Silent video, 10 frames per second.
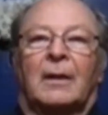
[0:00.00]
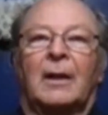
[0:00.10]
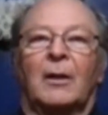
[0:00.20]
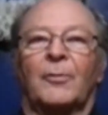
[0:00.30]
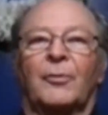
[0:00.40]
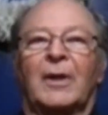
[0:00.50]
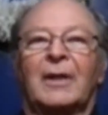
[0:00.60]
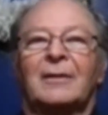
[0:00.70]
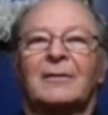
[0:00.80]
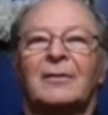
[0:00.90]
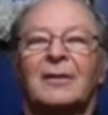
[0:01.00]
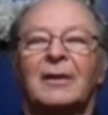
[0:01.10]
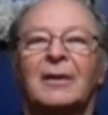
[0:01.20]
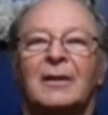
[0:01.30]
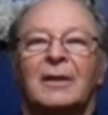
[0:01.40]
Hello friends,
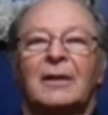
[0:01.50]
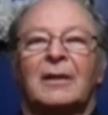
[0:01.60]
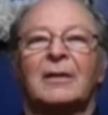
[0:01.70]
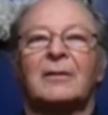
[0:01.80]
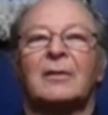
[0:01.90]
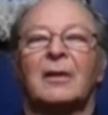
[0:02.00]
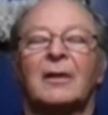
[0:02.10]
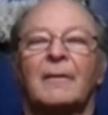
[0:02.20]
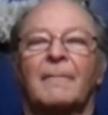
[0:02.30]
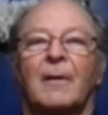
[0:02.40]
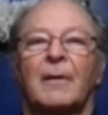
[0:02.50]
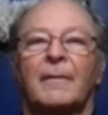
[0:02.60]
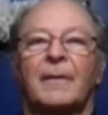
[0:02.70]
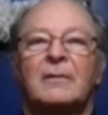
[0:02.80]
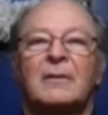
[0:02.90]

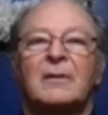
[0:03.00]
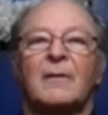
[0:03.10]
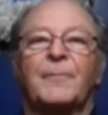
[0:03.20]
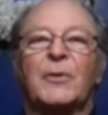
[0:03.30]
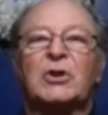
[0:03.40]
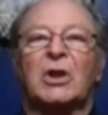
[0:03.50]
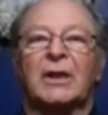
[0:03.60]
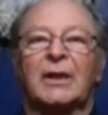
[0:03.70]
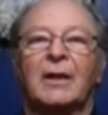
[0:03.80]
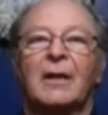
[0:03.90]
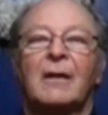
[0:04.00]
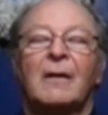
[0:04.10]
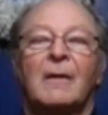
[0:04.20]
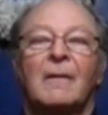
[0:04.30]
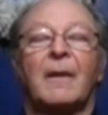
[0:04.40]
this is officially
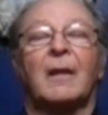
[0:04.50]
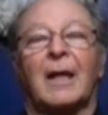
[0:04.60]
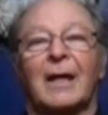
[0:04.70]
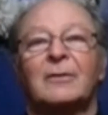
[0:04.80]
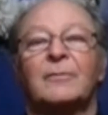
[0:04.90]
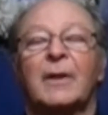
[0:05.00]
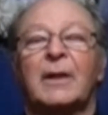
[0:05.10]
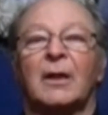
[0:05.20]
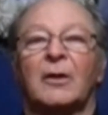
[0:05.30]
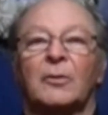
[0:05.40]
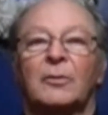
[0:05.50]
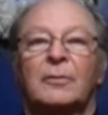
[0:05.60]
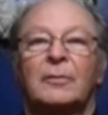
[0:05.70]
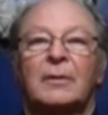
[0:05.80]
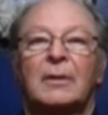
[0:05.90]
the last video
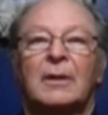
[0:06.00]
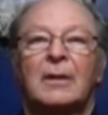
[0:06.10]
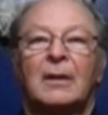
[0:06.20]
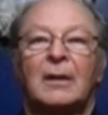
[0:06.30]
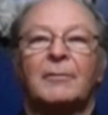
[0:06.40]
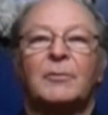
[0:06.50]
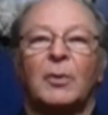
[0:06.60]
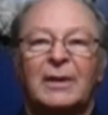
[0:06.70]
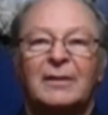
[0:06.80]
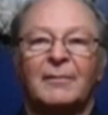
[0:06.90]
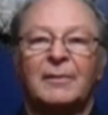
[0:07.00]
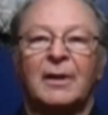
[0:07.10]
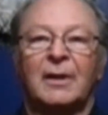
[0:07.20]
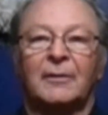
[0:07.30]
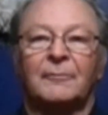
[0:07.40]
of
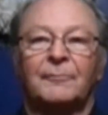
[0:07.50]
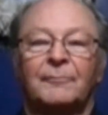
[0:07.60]
2017.